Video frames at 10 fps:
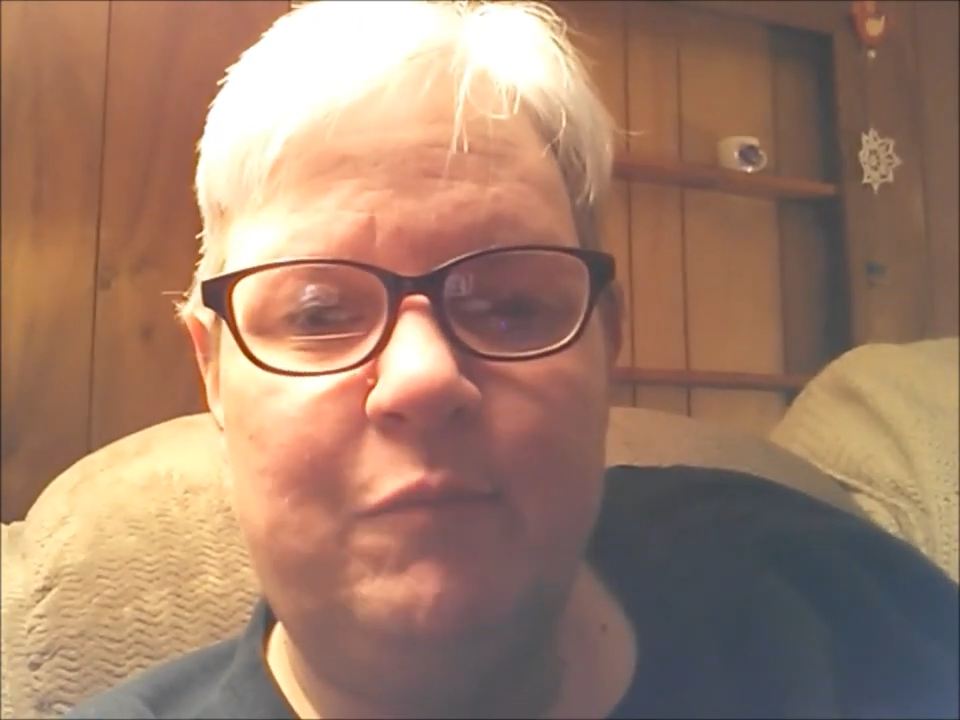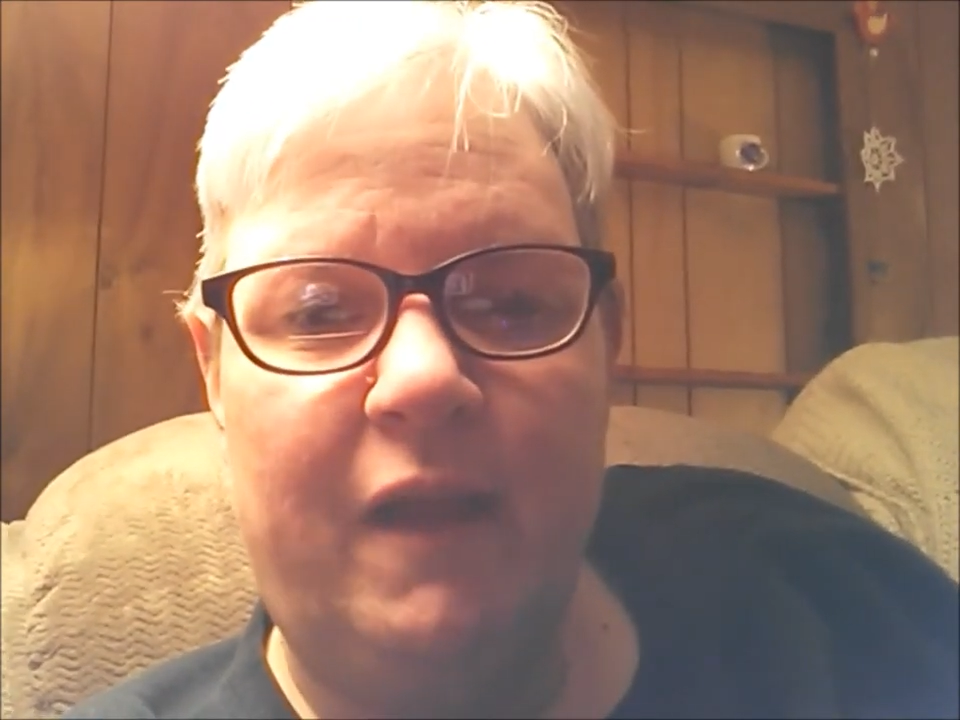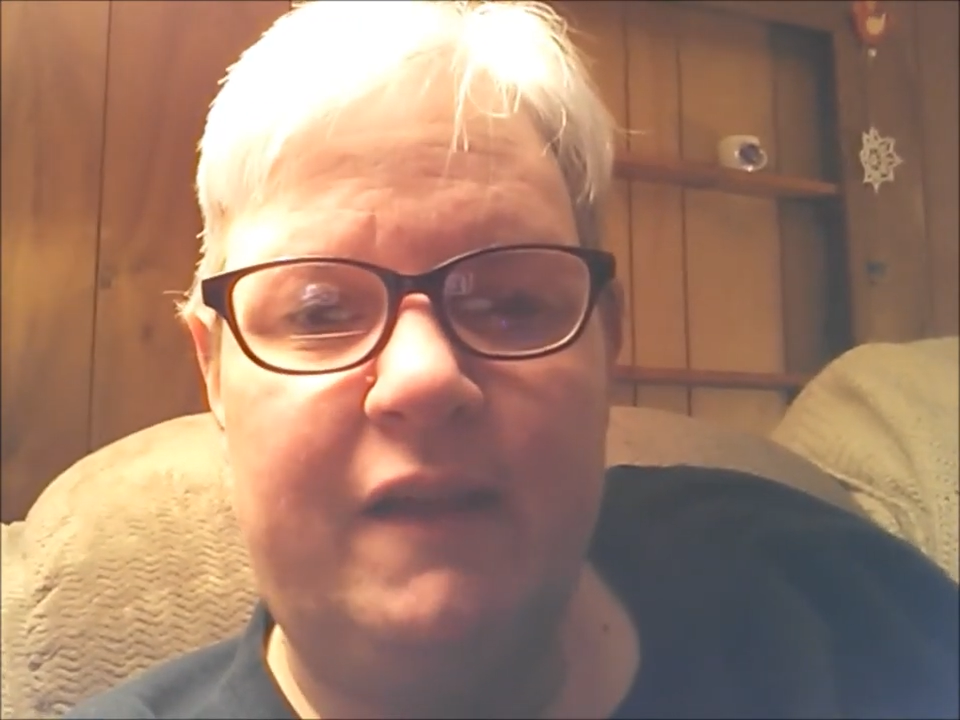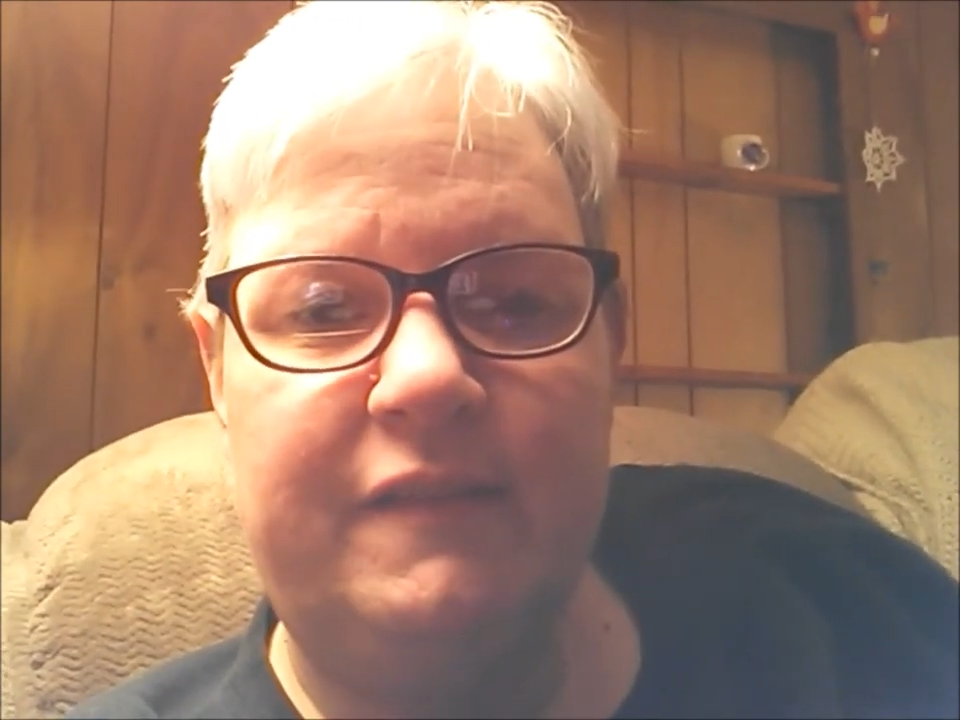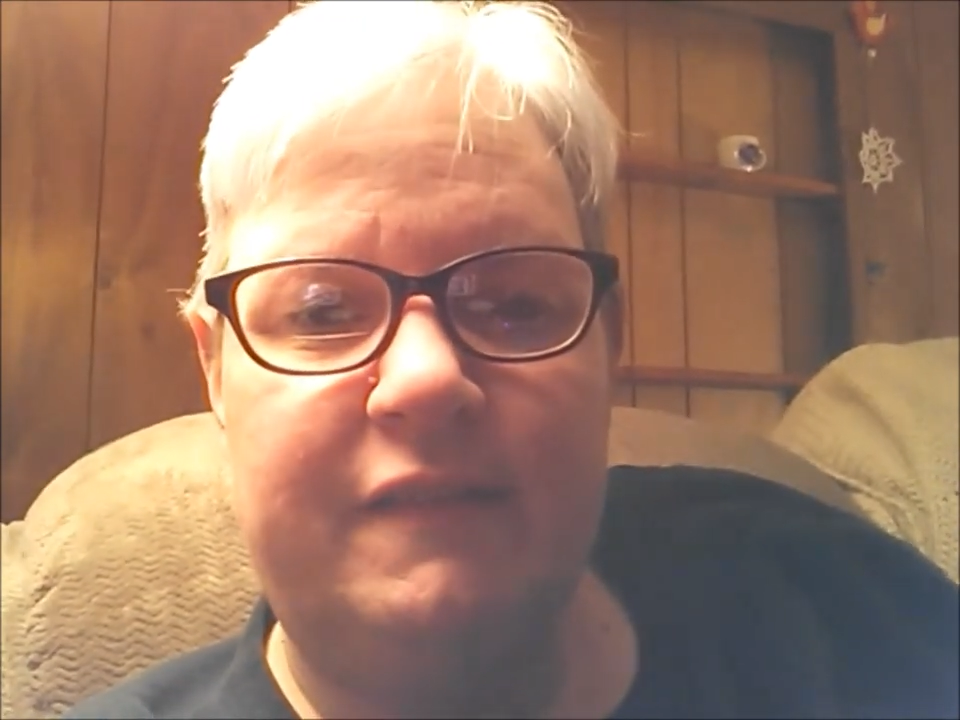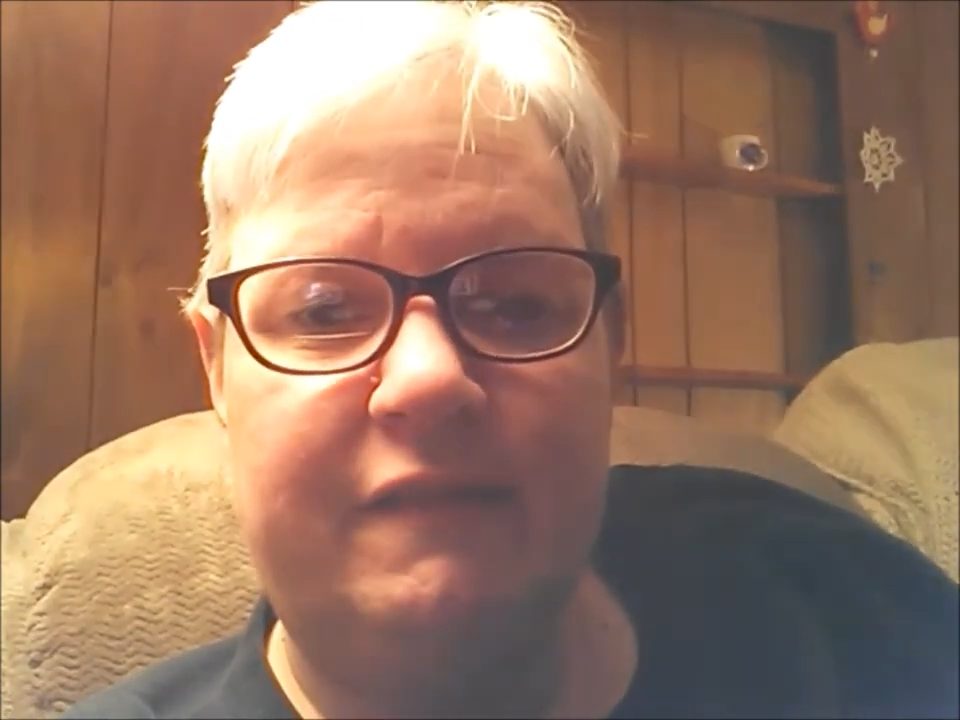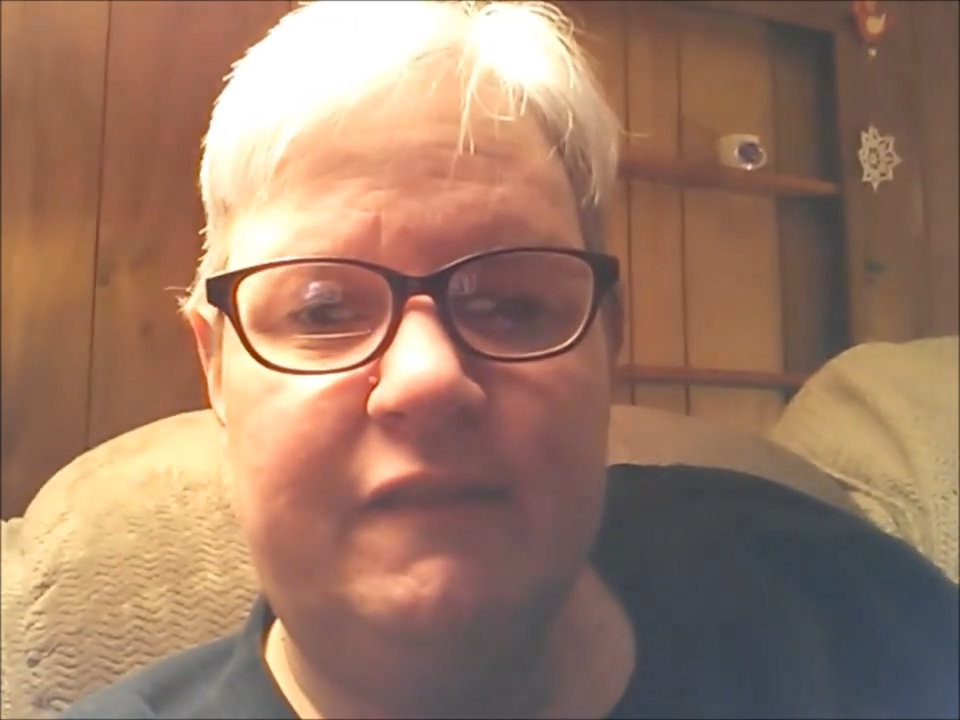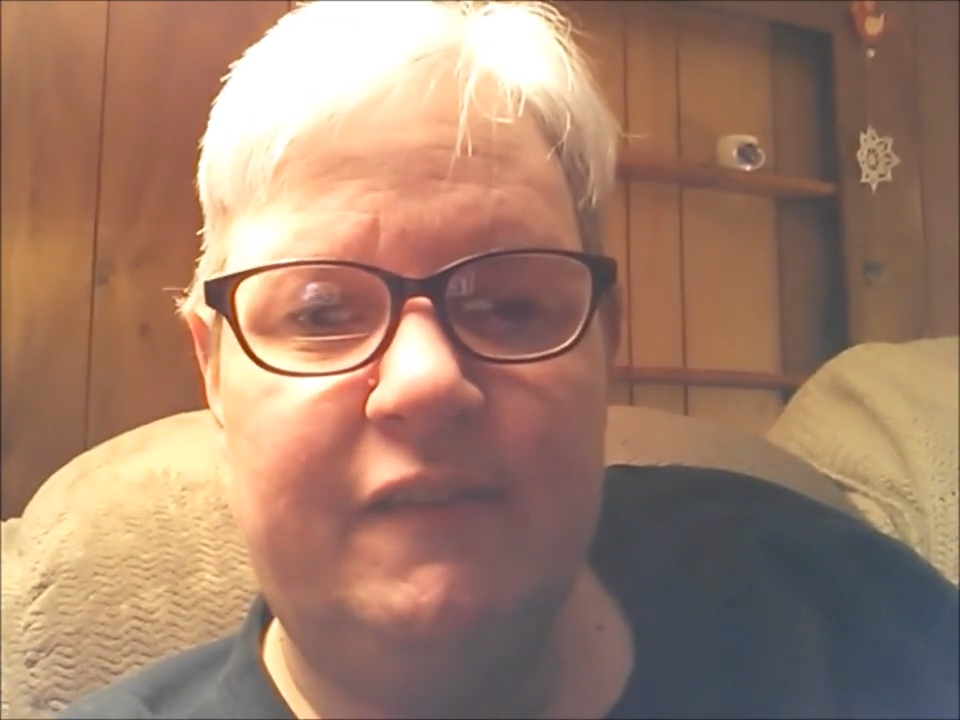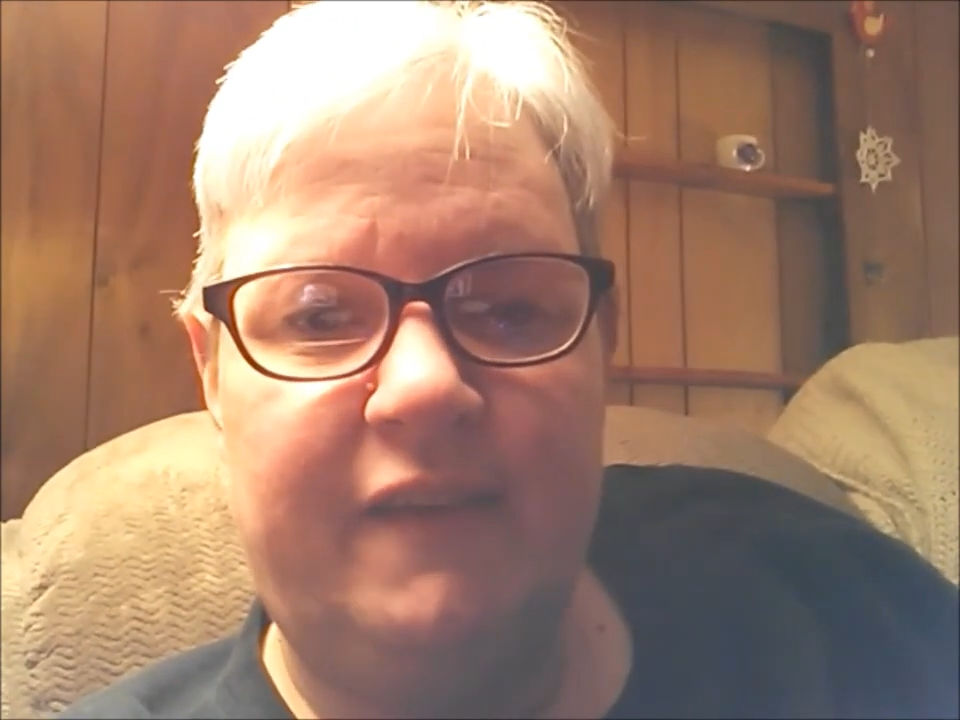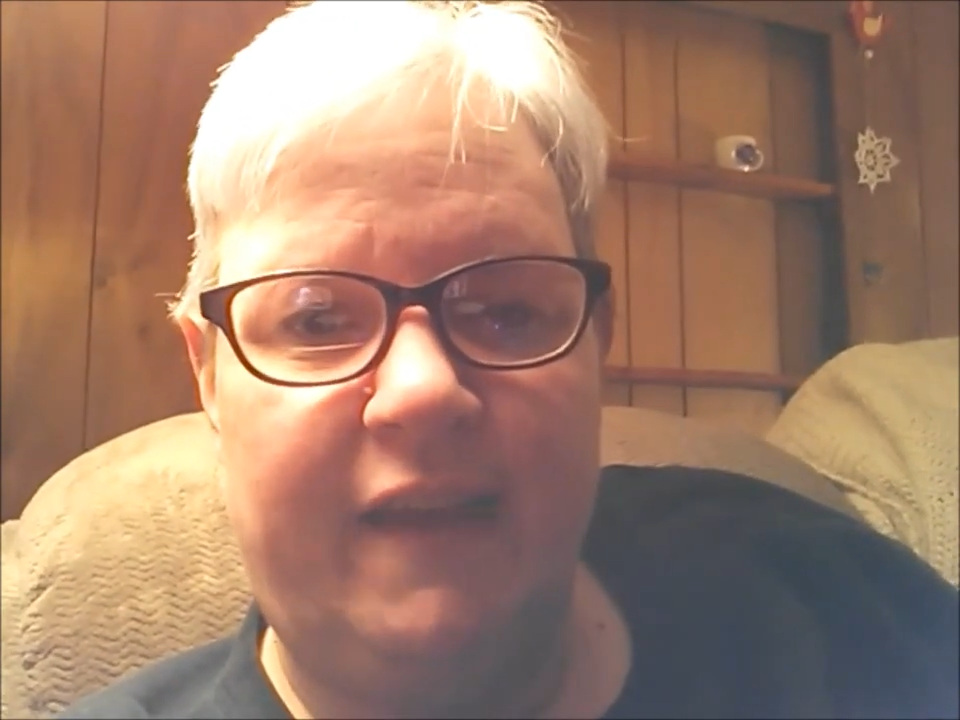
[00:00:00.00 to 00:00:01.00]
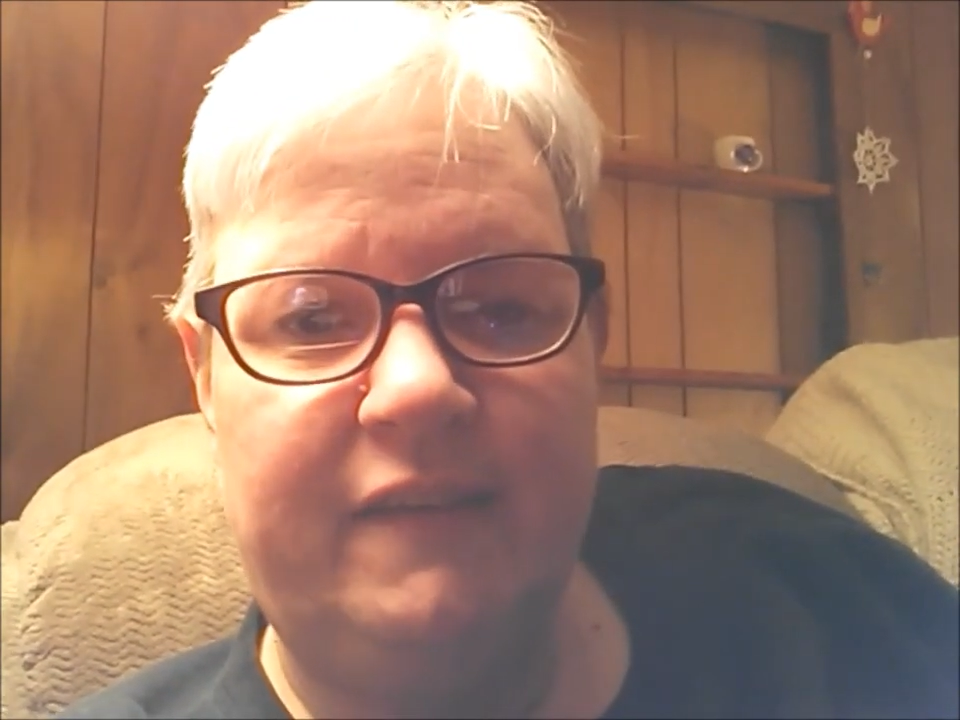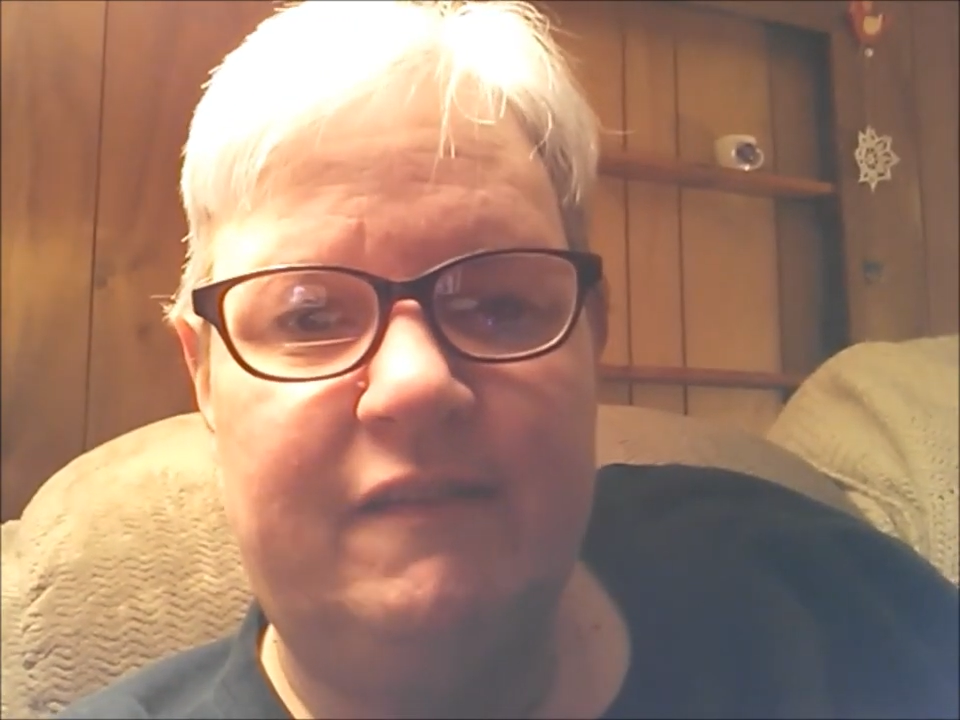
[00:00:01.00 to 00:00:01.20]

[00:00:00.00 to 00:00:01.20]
bless and good night.